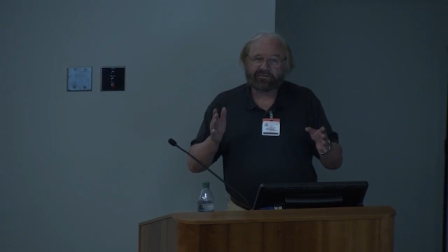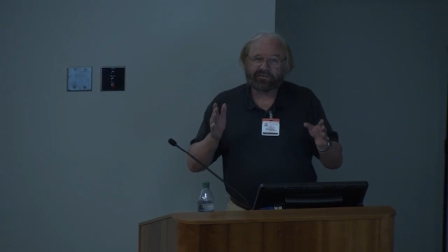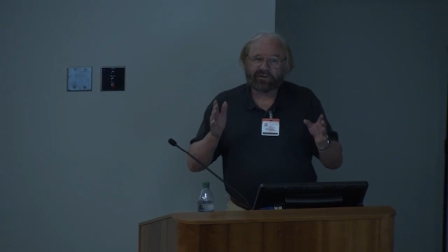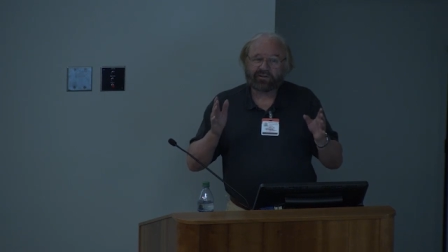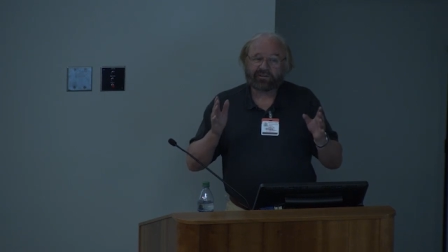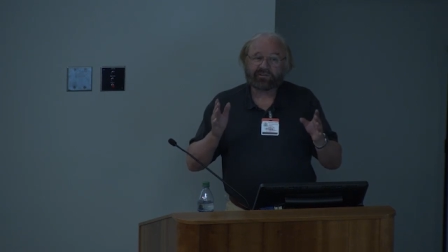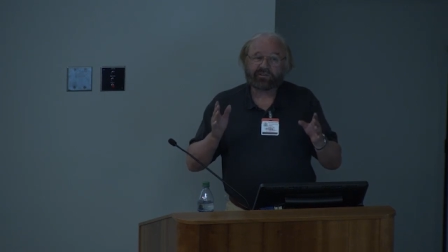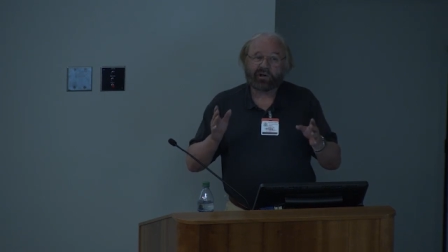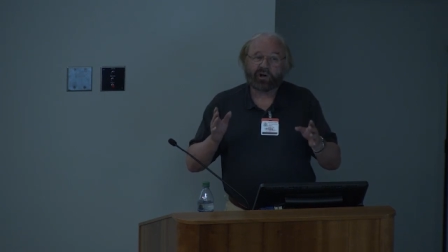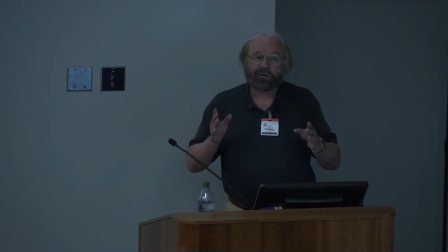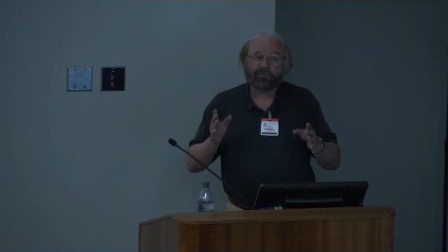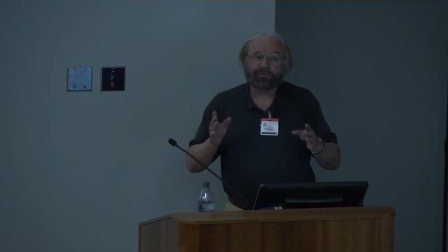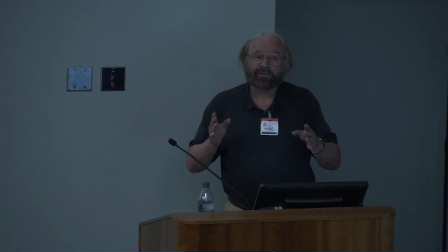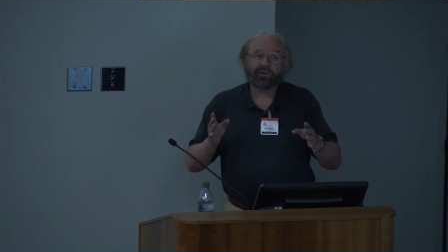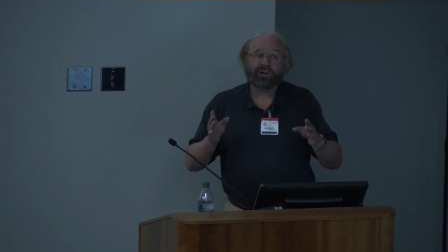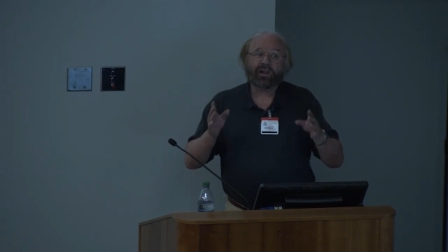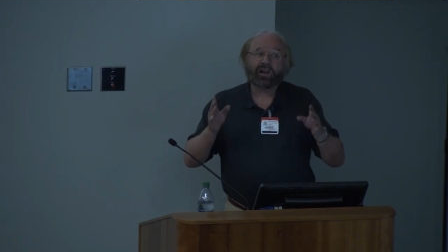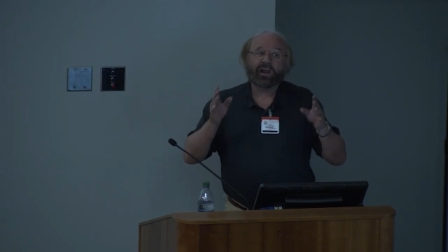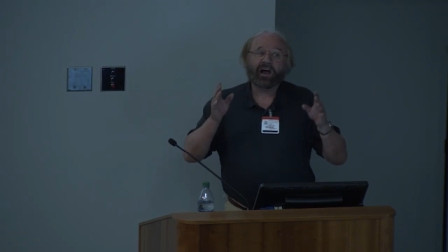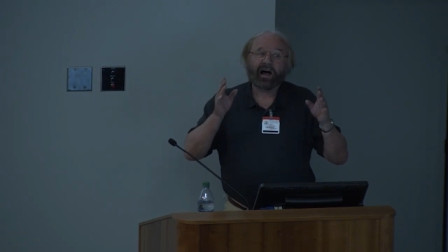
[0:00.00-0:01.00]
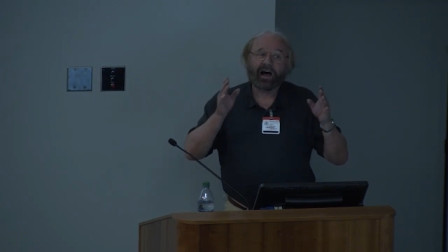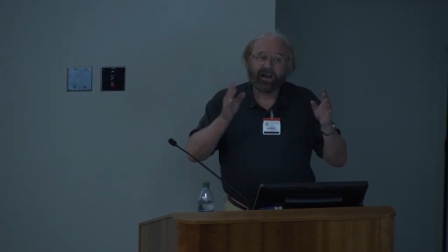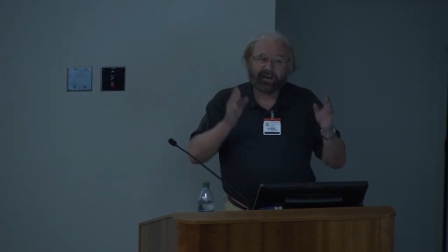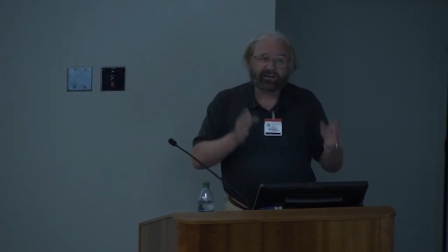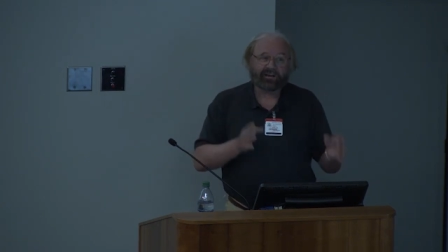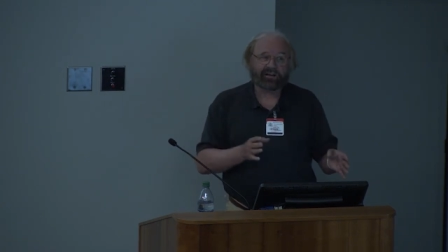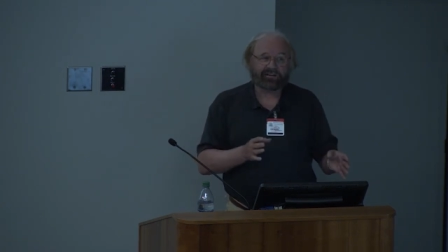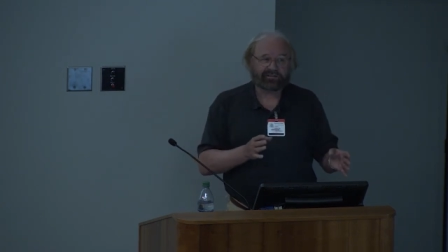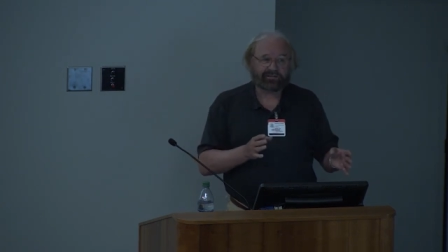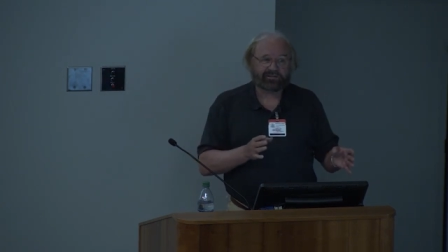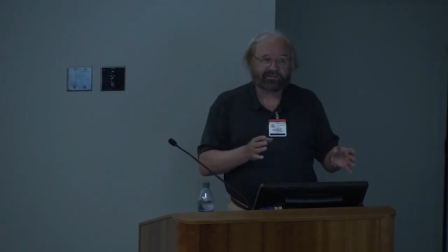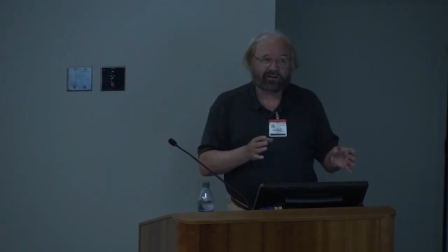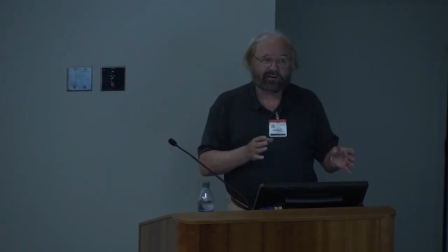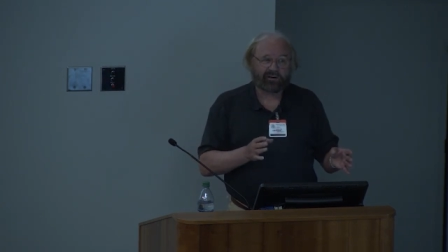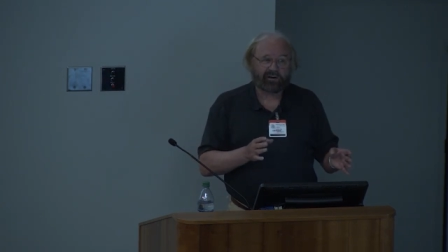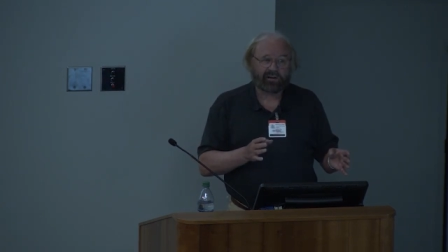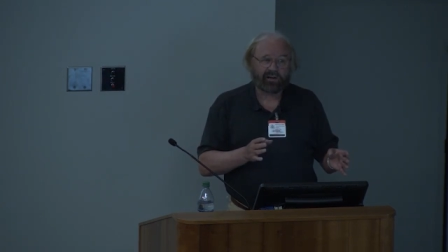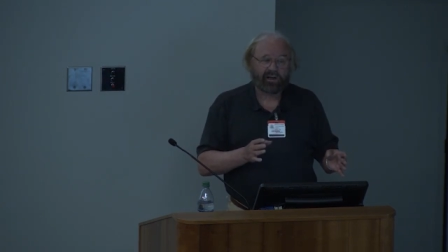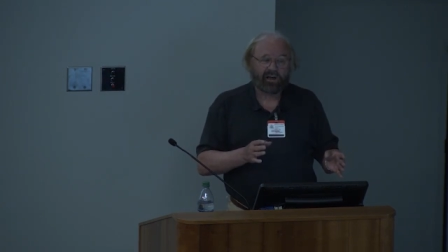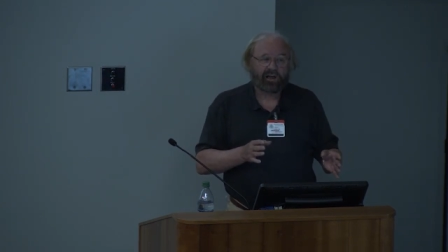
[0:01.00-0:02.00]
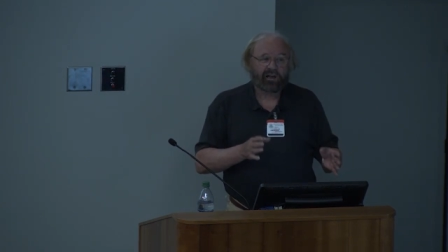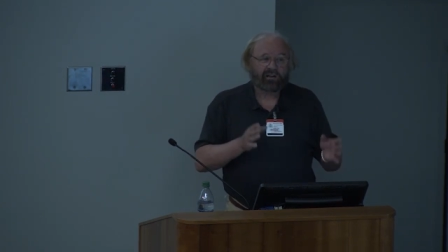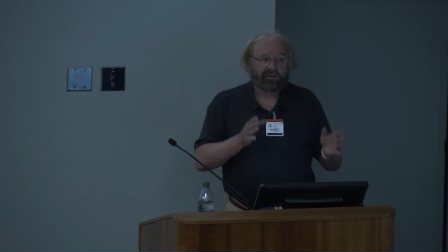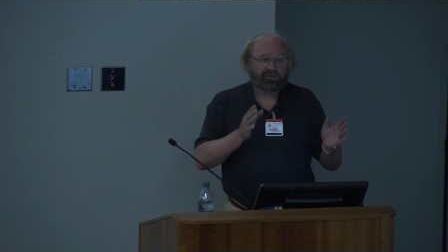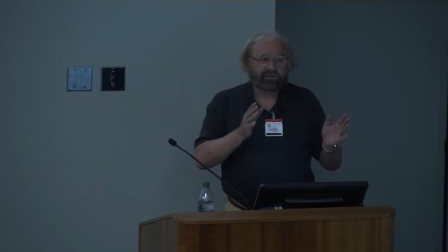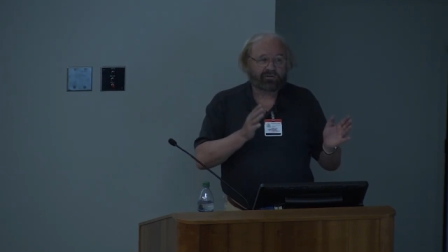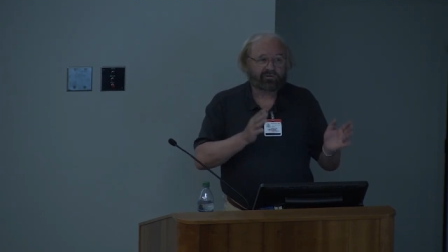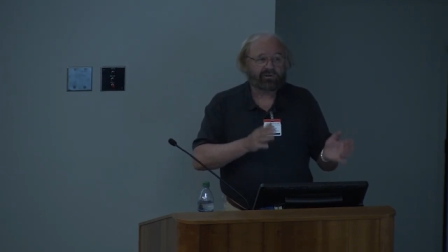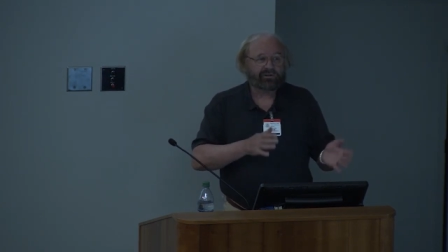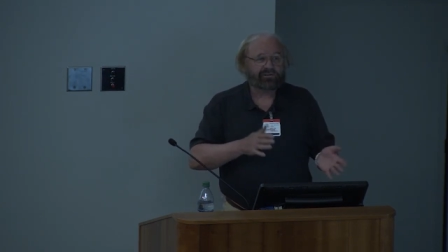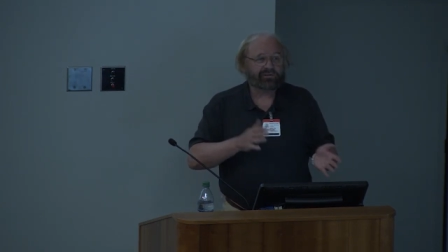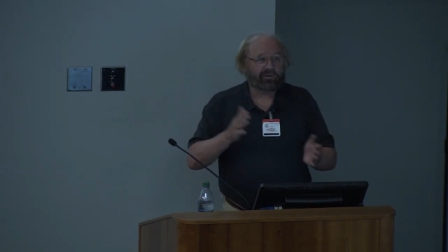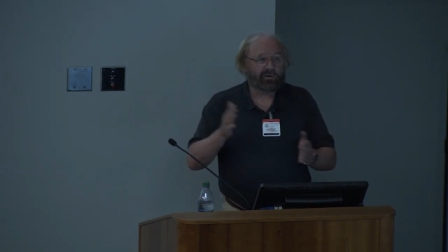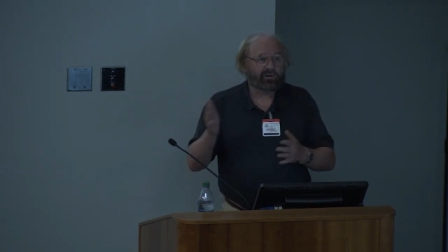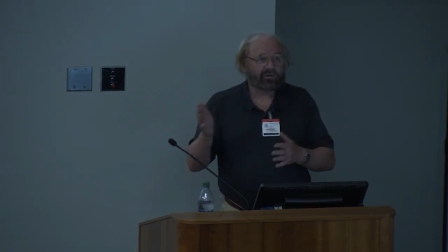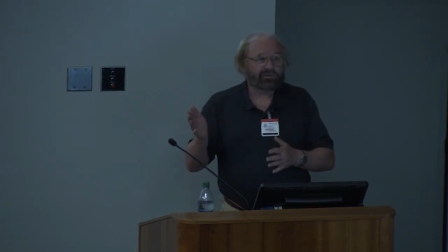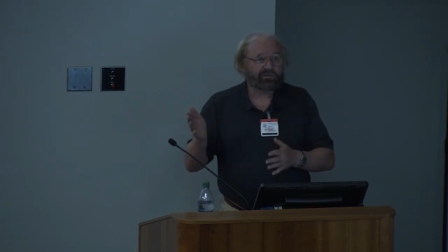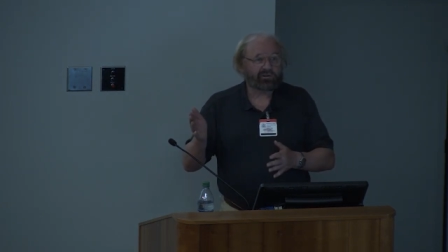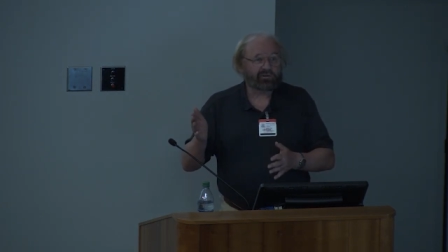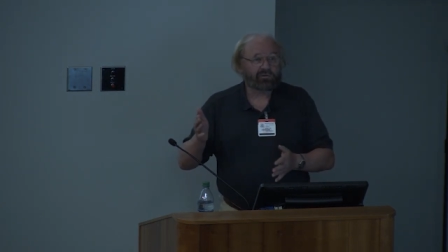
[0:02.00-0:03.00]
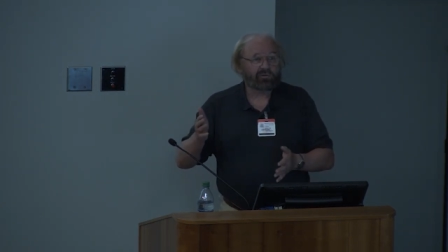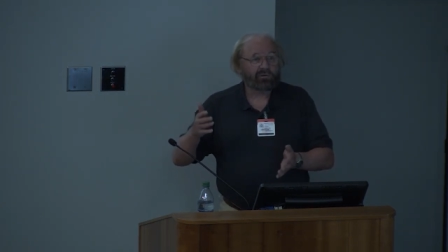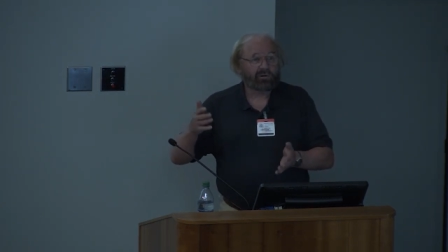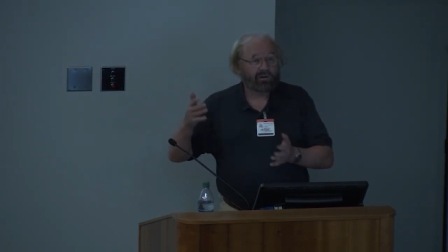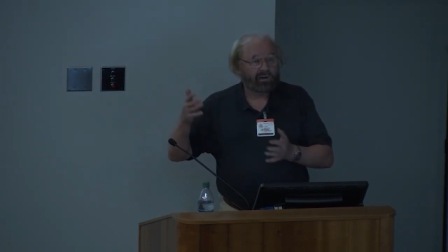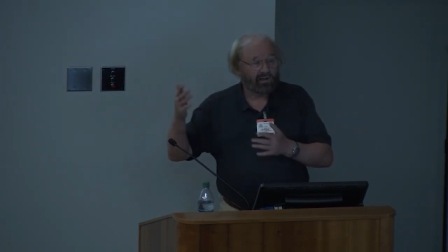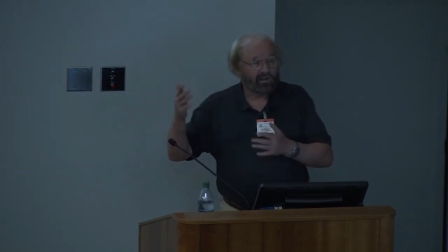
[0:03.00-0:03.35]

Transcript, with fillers: in fact, it's often unnecessary to resort to